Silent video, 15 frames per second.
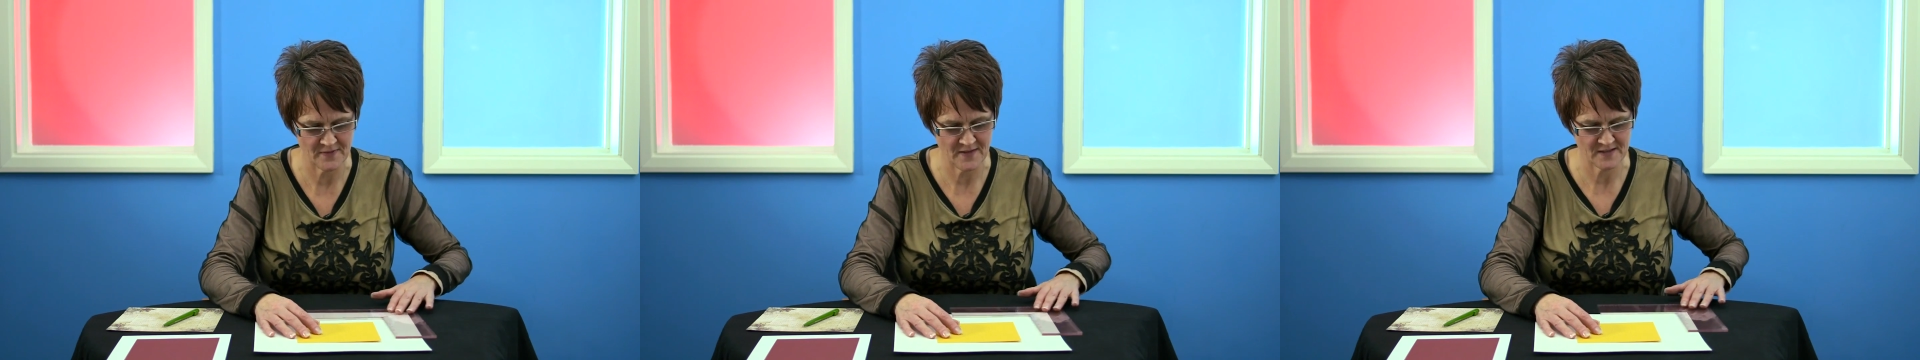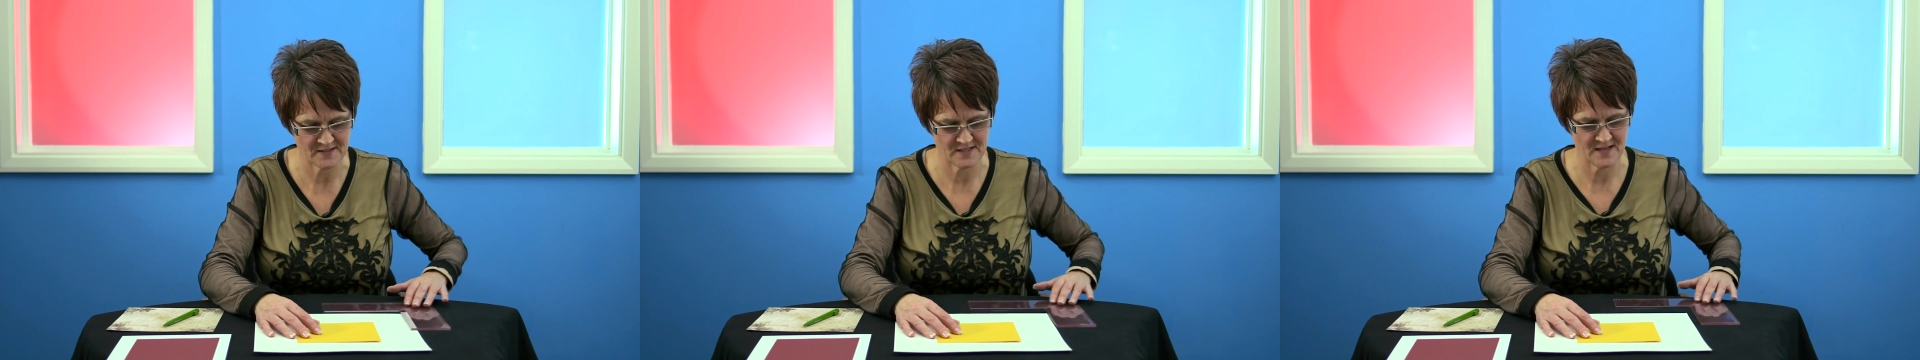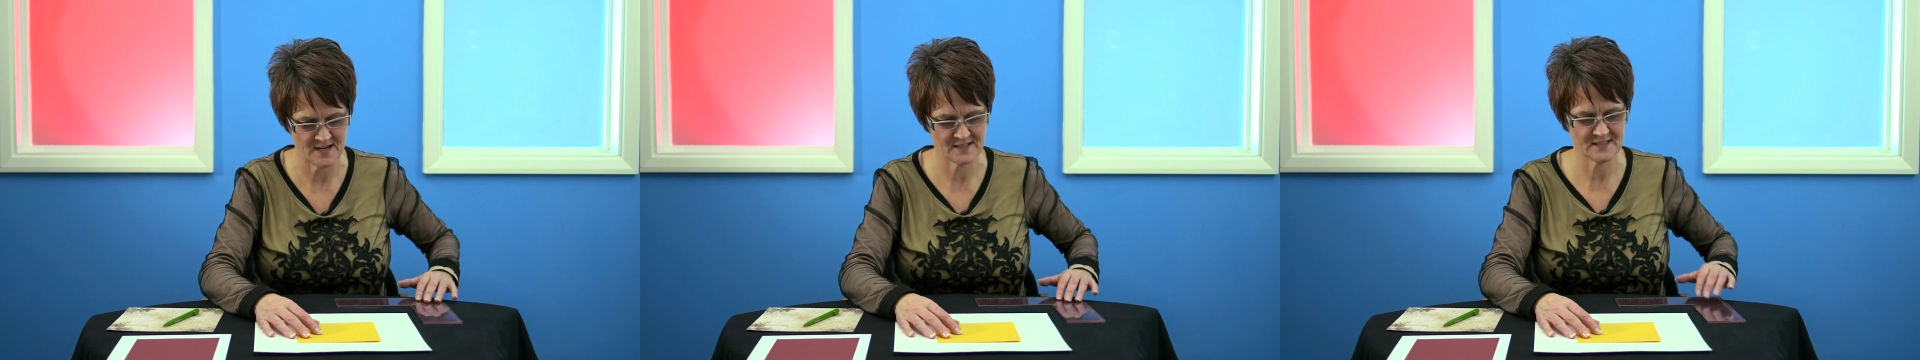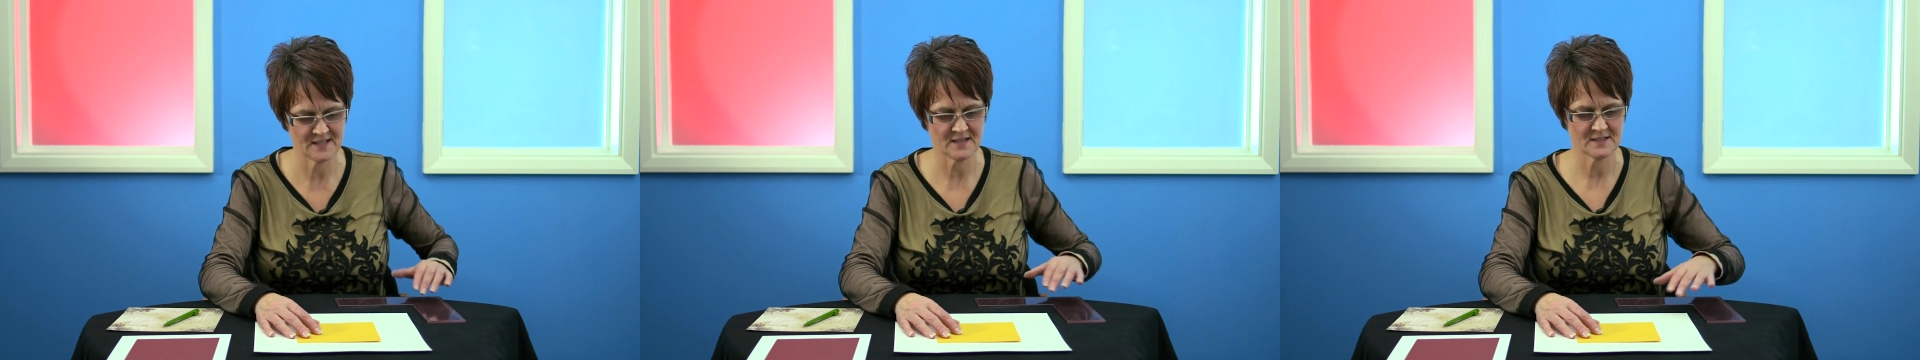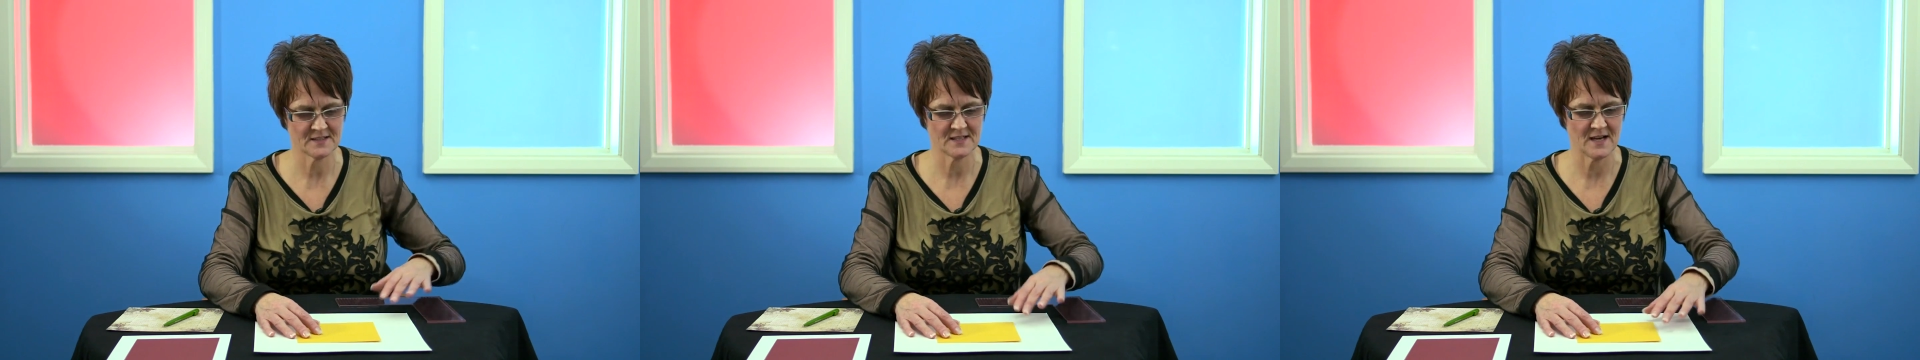then that's the
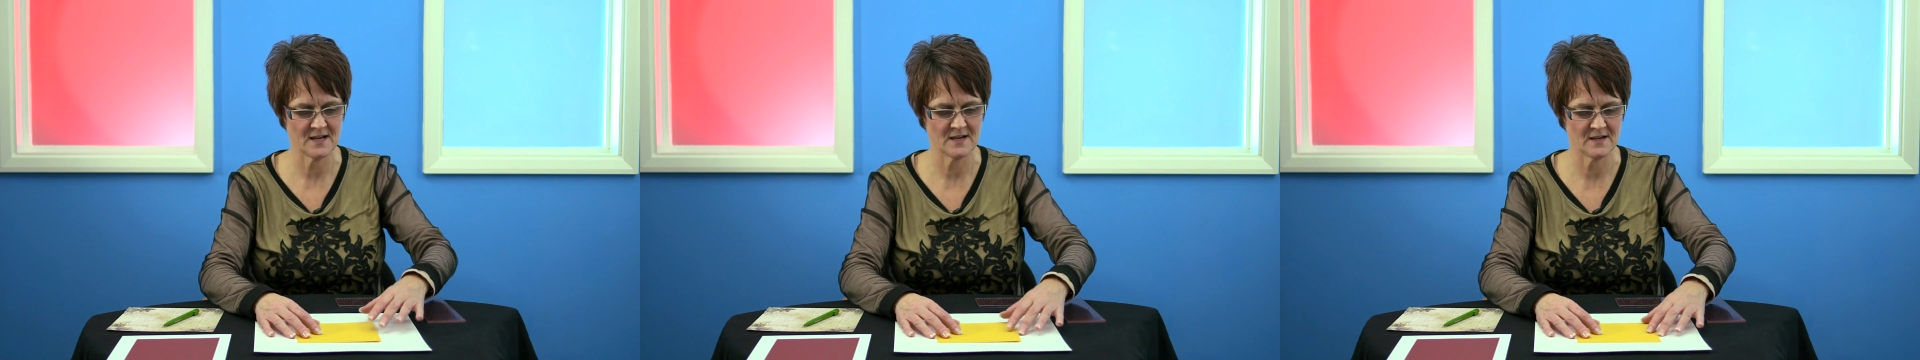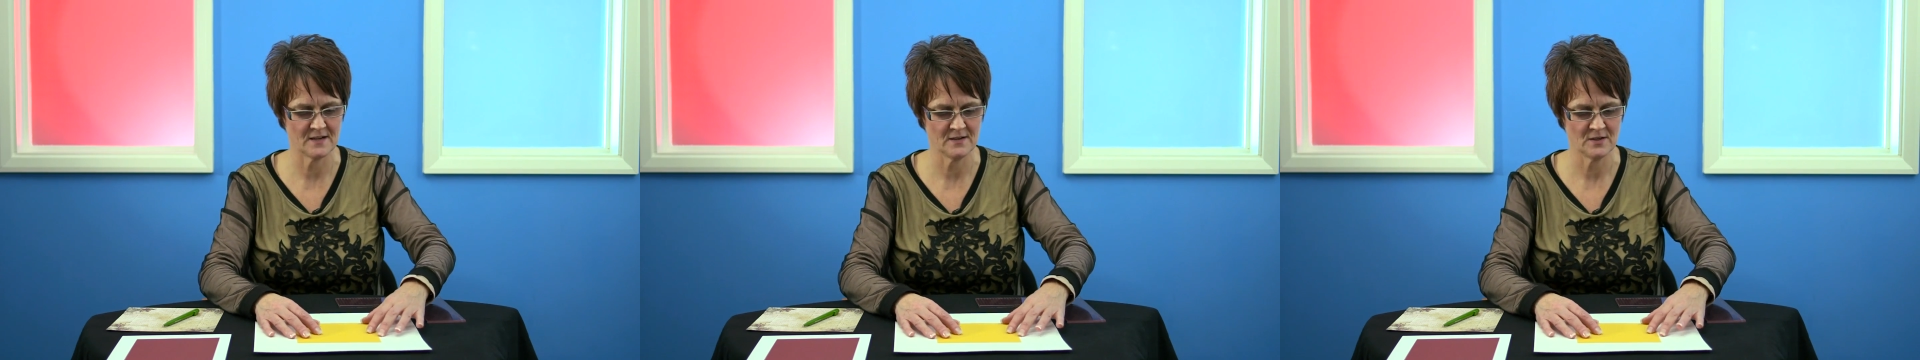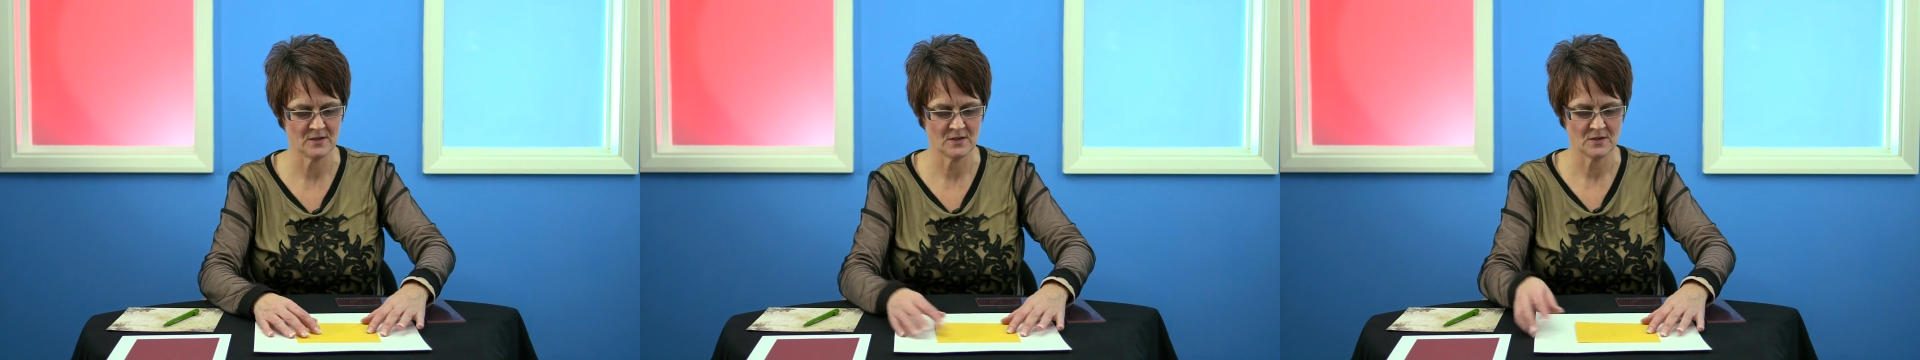exact centre